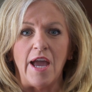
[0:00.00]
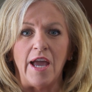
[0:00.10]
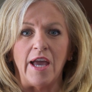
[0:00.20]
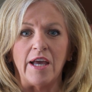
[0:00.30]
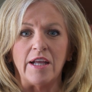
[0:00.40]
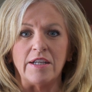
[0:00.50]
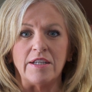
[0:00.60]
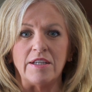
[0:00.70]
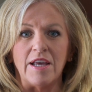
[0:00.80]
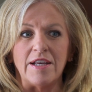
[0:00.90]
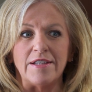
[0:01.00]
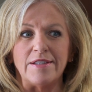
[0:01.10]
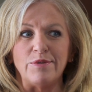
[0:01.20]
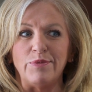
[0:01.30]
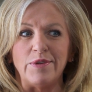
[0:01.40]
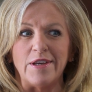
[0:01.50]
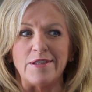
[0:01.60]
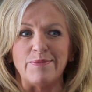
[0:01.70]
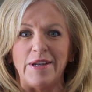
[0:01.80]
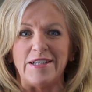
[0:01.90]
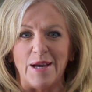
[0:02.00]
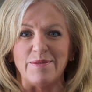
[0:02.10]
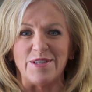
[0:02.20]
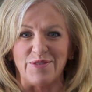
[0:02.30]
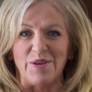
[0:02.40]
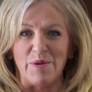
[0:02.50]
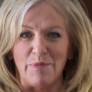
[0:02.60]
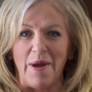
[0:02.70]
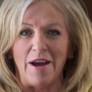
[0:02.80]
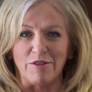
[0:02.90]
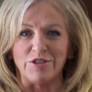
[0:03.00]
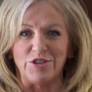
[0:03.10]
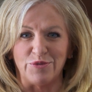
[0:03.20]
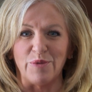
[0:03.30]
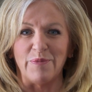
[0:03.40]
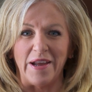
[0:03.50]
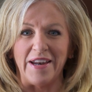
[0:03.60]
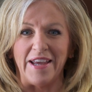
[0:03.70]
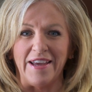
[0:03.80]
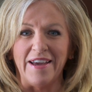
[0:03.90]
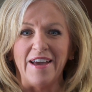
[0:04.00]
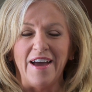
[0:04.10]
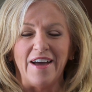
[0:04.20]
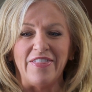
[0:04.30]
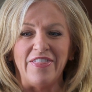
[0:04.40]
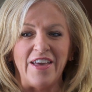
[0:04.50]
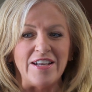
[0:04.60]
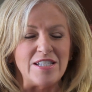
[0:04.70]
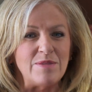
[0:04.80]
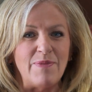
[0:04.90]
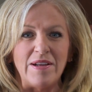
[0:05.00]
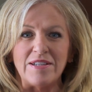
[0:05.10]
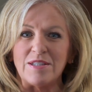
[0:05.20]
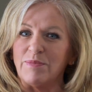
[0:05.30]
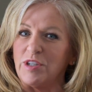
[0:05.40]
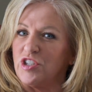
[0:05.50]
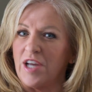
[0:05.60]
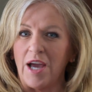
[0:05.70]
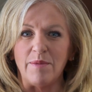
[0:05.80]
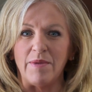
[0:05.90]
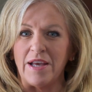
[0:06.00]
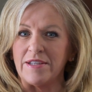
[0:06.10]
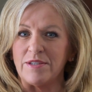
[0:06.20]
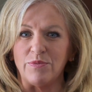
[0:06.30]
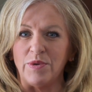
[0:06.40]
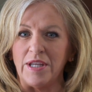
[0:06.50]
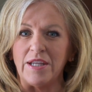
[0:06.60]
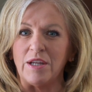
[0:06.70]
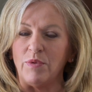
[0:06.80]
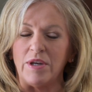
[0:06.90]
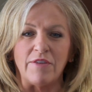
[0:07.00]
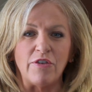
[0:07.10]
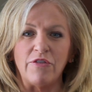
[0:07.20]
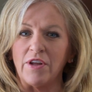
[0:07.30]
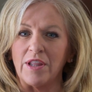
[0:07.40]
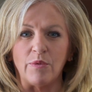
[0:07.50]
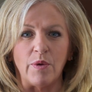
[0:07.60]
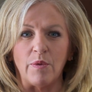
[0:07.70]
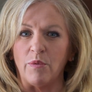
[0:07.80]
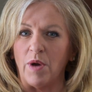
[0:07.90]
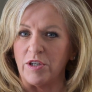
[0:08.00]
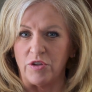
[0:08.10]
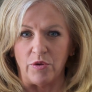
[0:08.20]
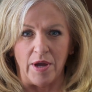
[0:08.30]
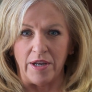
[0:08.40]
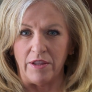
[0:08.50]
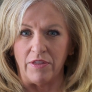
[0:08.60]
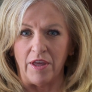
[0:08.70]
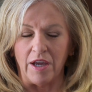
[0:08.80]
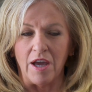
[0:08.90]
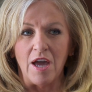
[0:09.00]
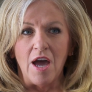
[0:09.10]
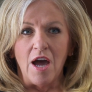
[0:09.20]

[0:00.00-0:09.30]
And as many times as we went back, which were many, they spent as much time as we needed. We never felt like we were rushed through anything.